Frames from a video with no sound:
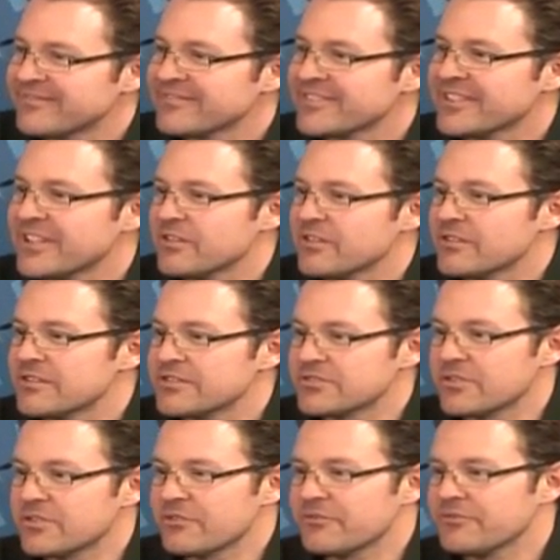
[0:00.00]
and
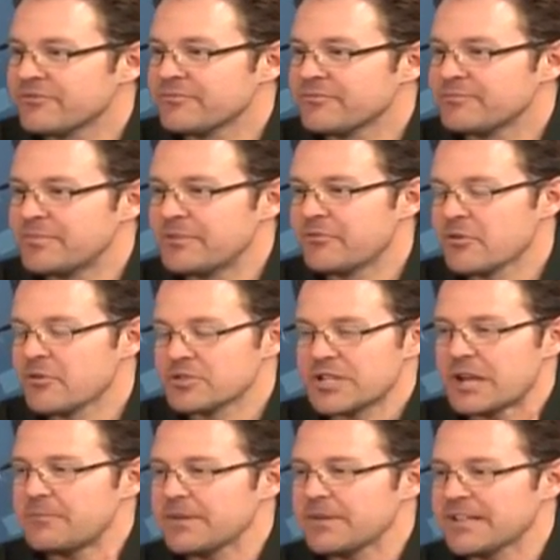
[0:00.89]
sort of before
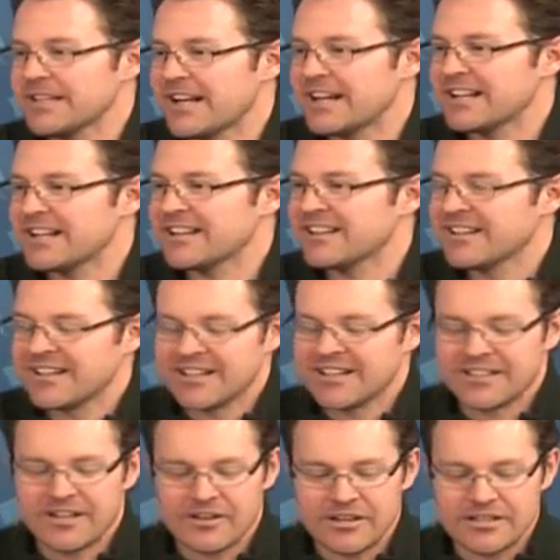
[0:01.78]
typing in
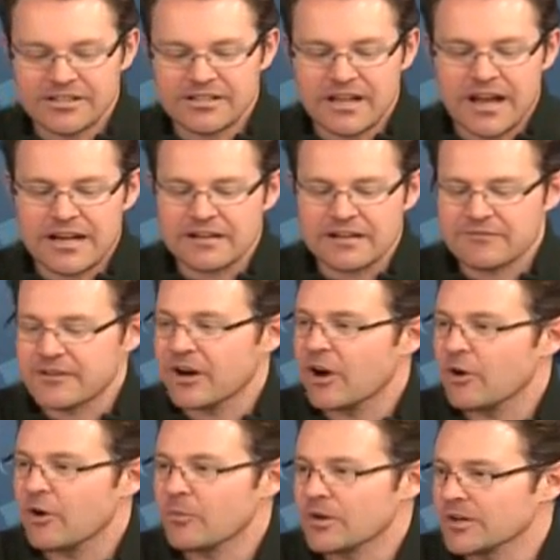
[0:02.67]
any of their
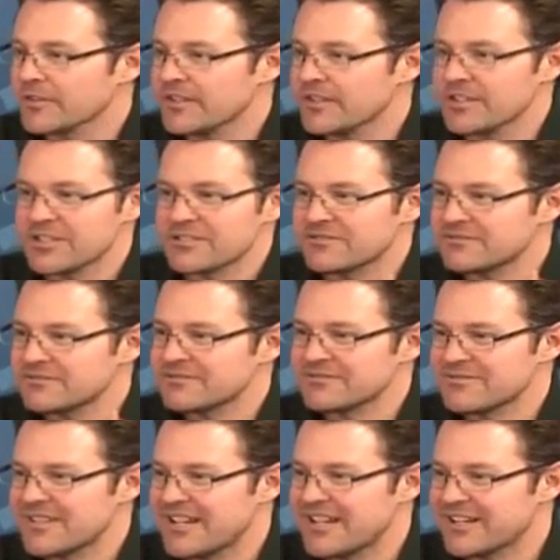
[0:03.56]
homework, they just
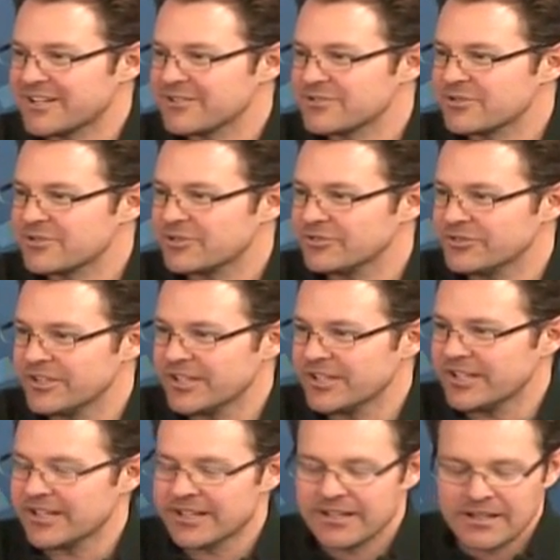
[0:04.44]
hit
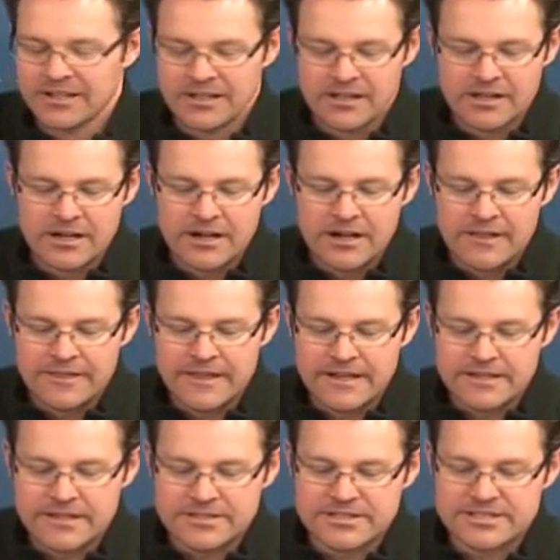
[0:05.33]
Control-D.
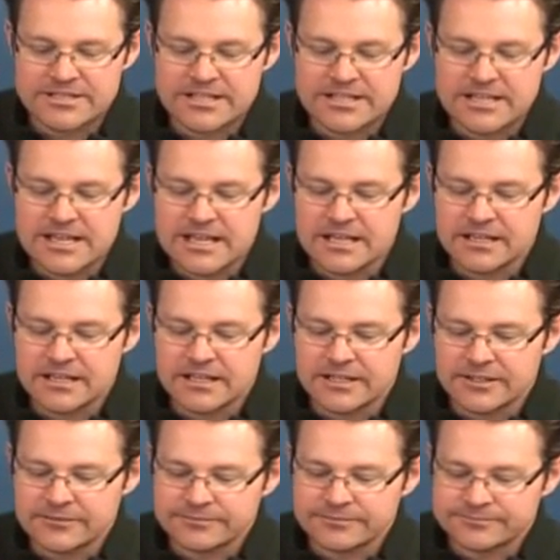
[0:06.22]
Then
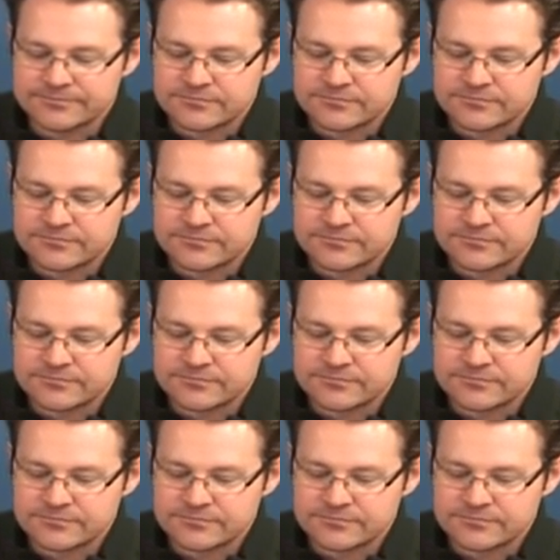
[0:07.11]
cin,